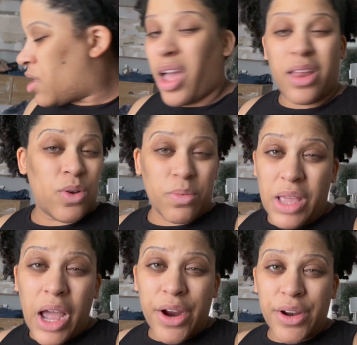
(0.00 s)
I know I'm
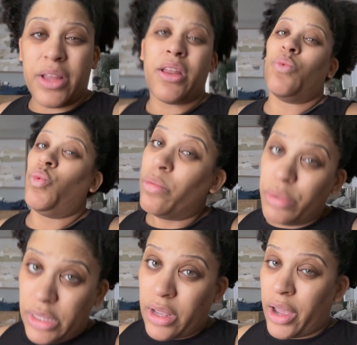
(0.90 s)
tired and I will
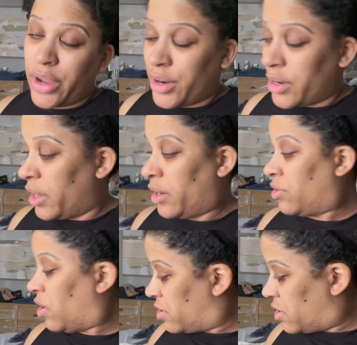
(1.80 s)
be tired and
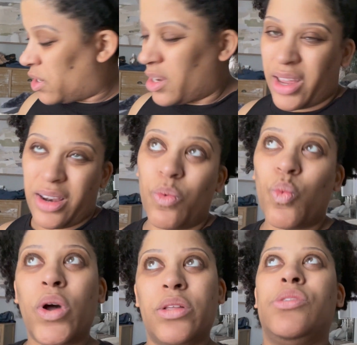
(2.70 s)
exhausted, and I don't
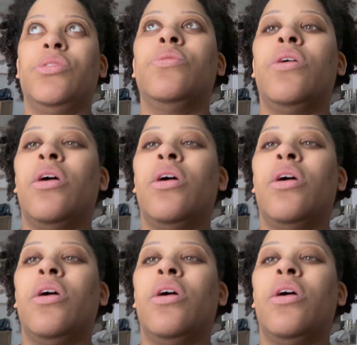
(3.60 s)
want to